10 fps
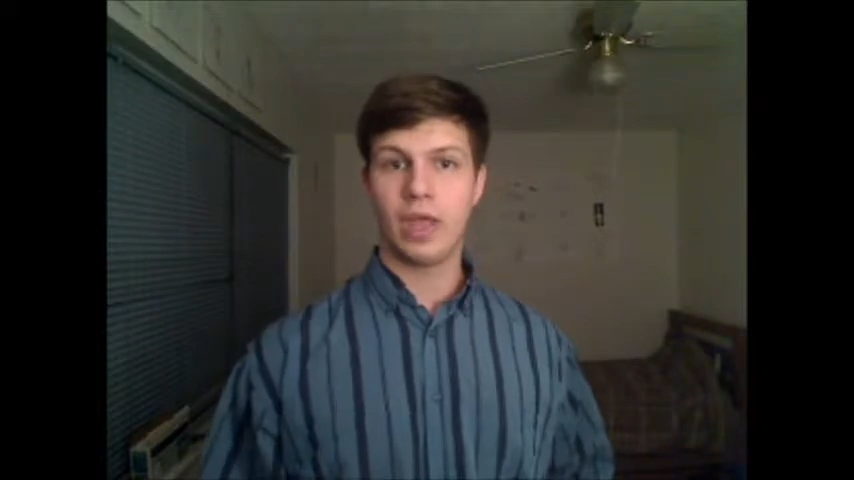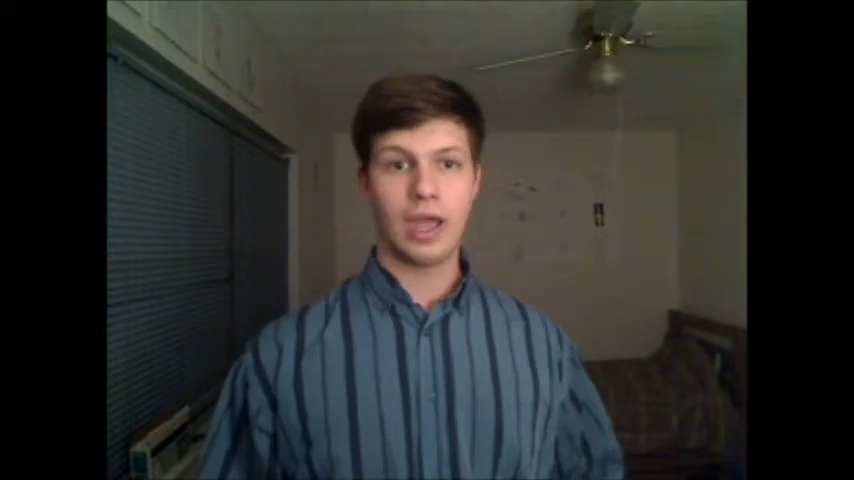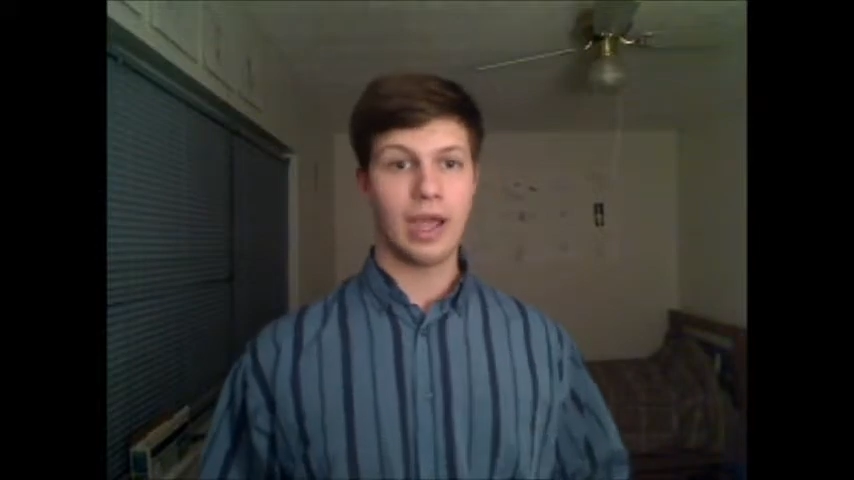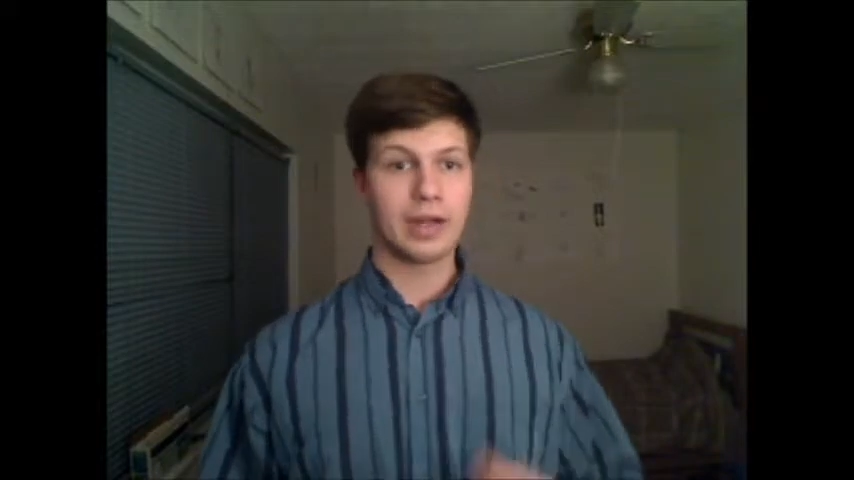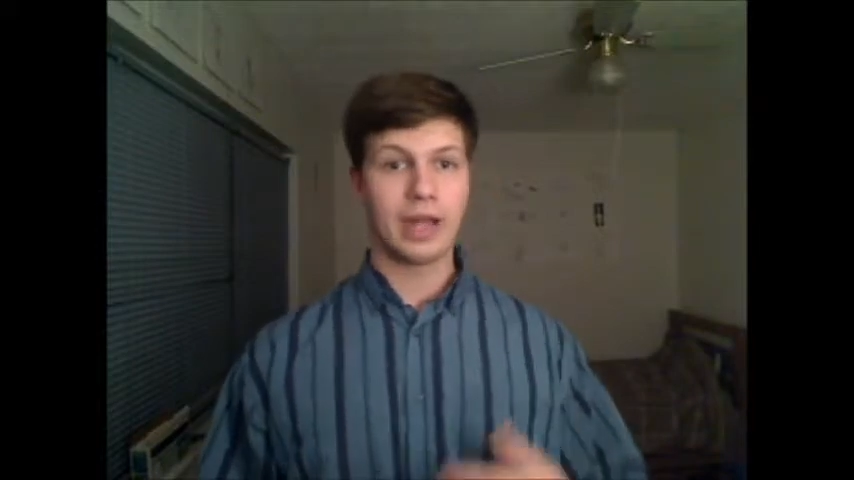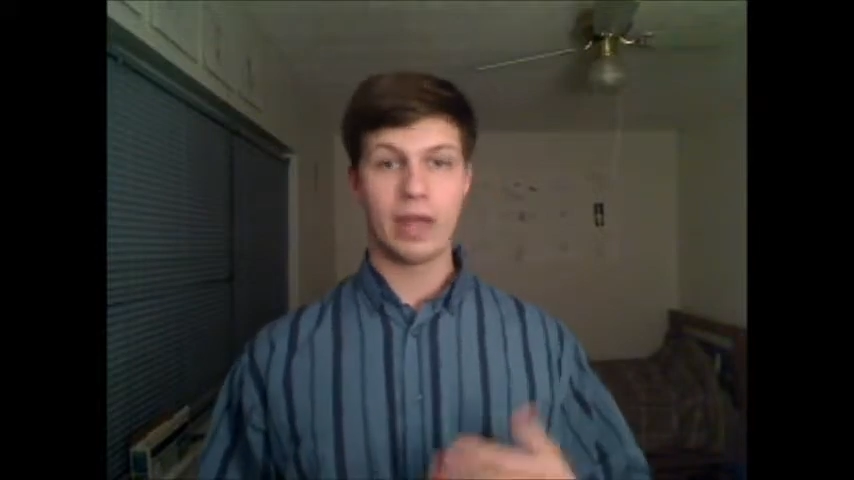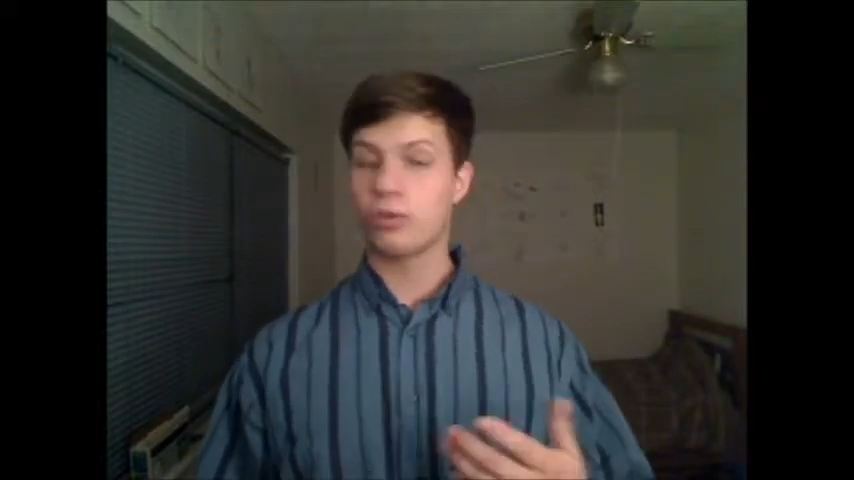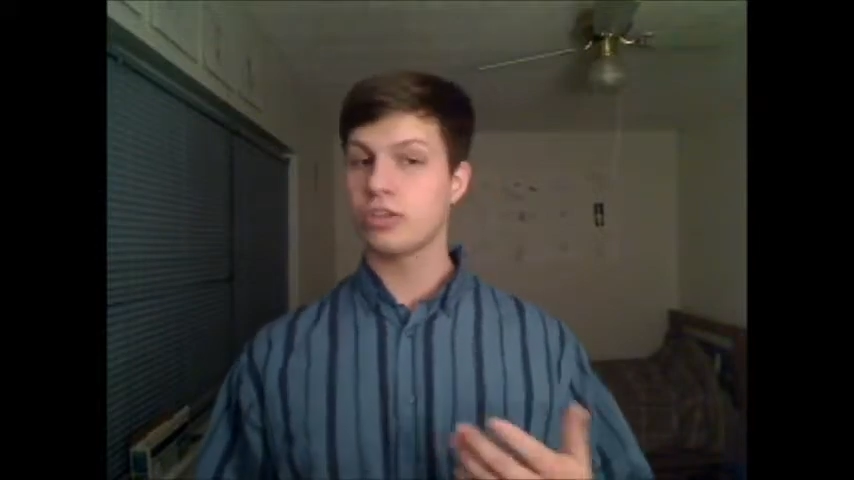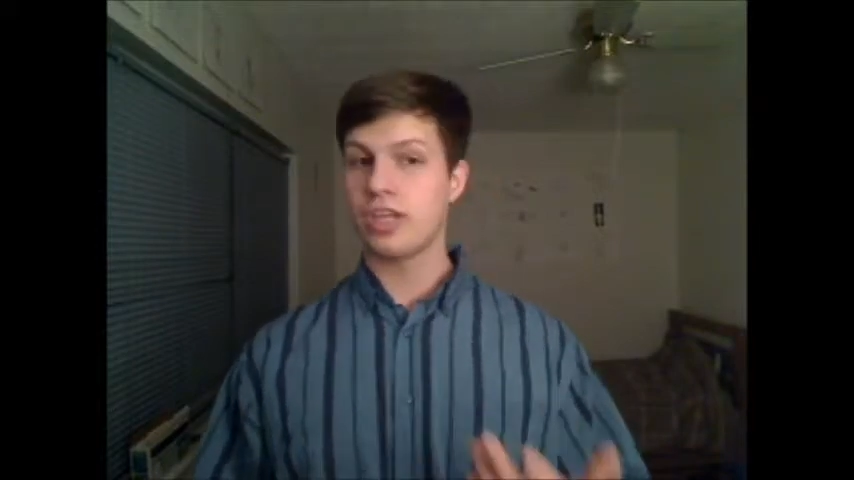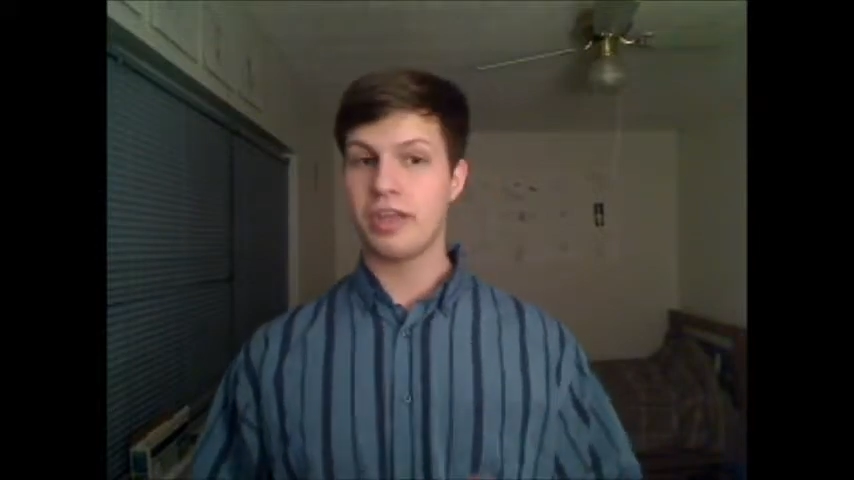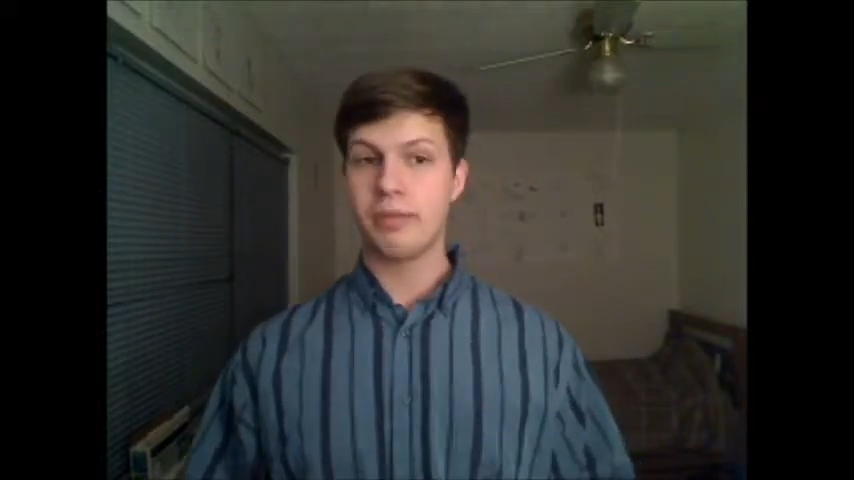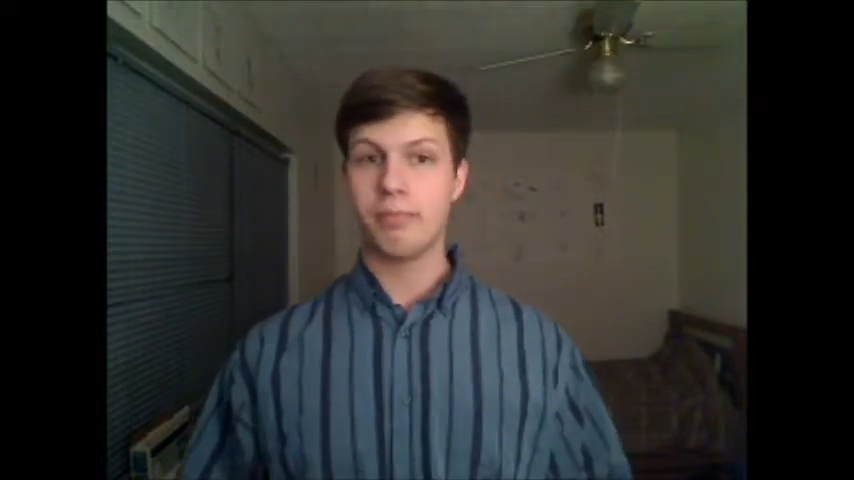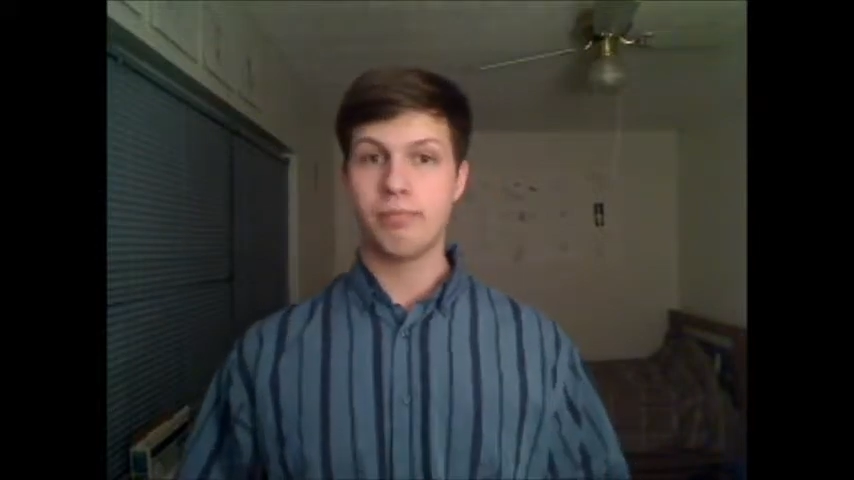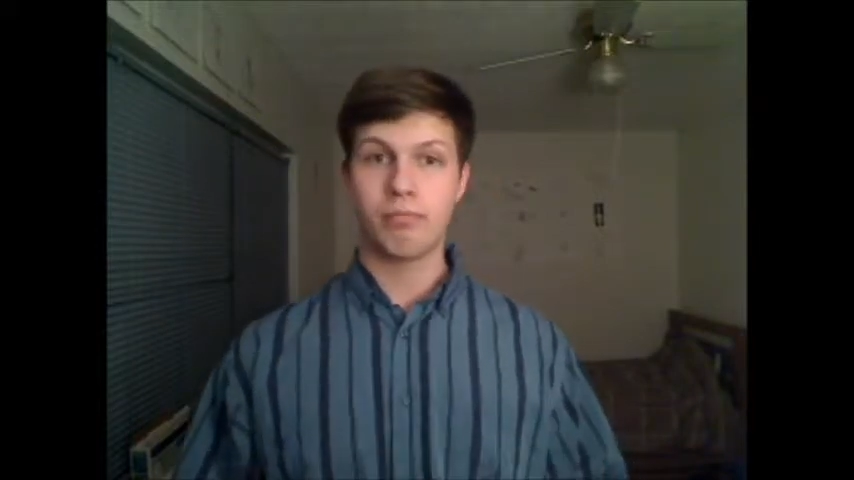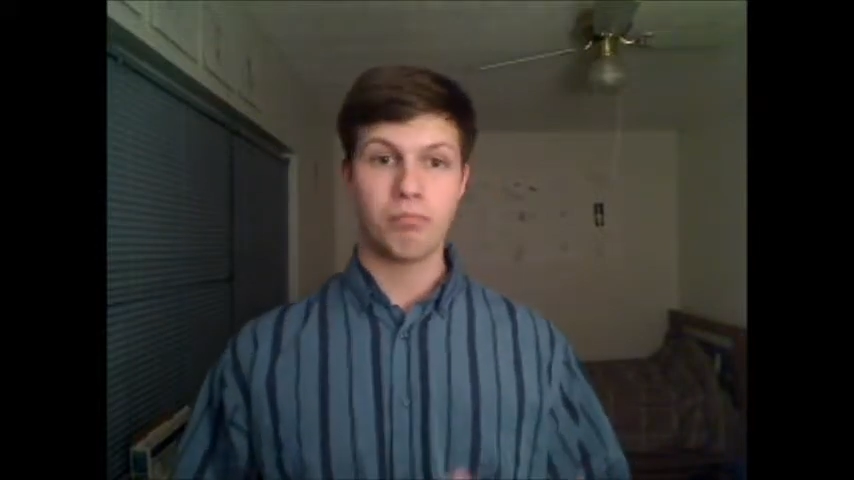And I will say,
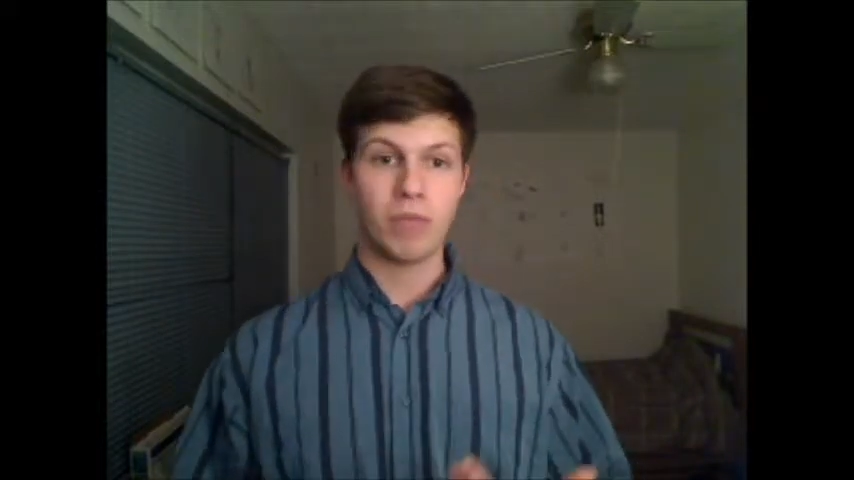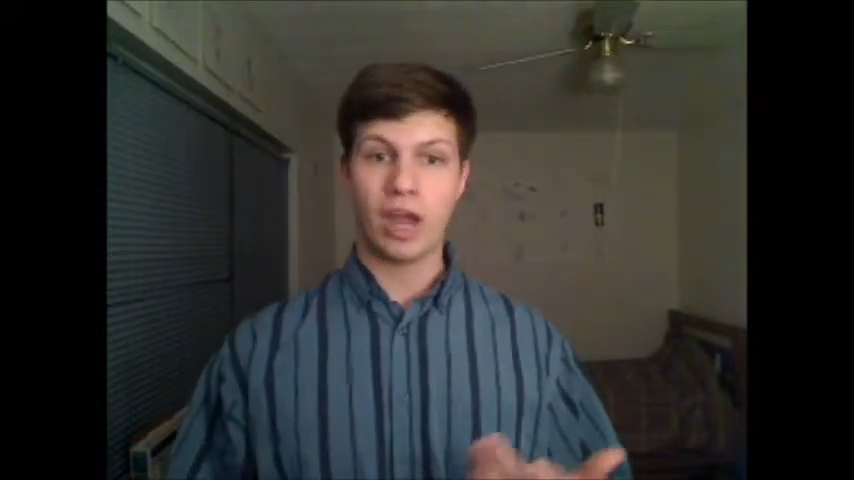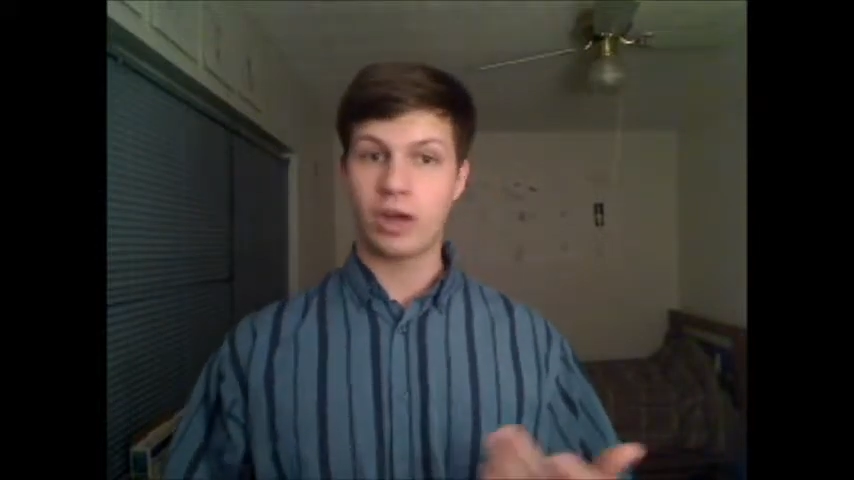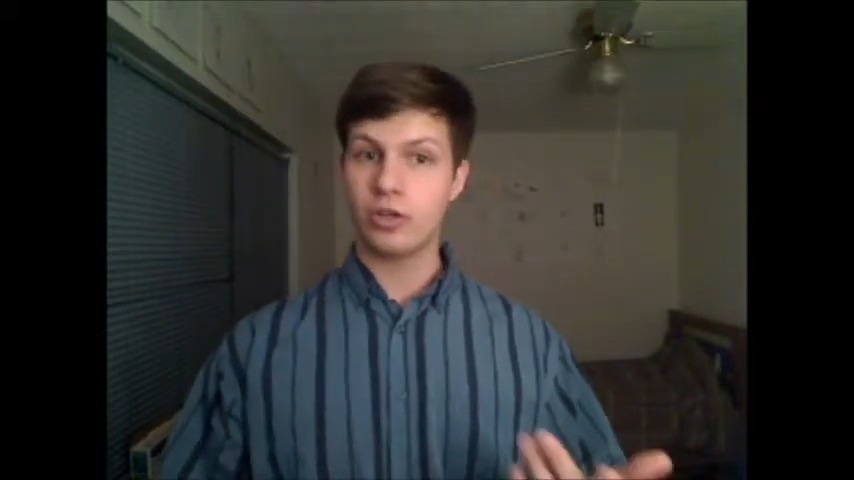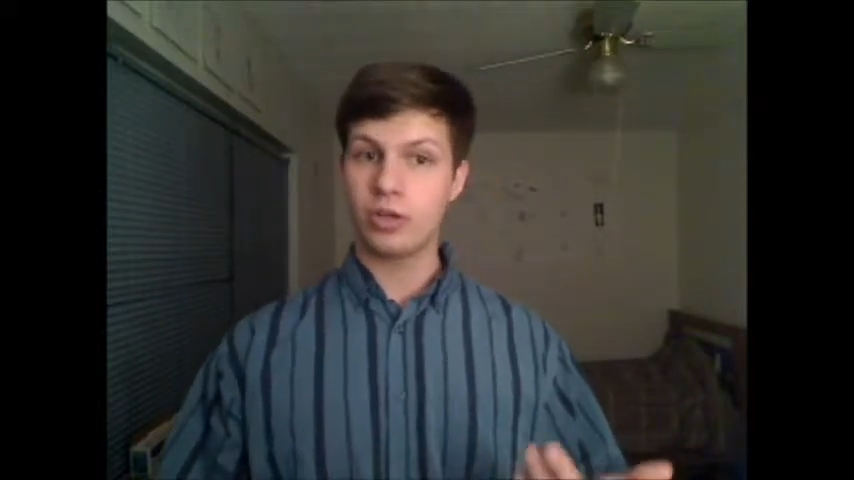"How do you